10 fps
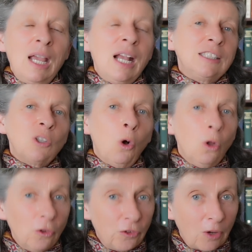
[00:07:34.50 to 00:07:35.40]
It's
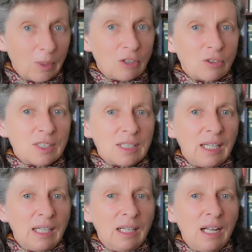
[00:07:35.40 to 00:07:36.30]
also
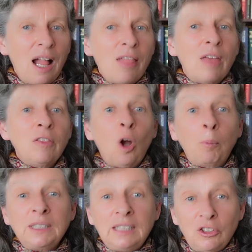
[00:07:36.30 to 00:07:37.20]
interesting that the
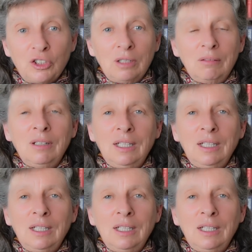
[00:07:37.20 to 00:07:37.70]
opposition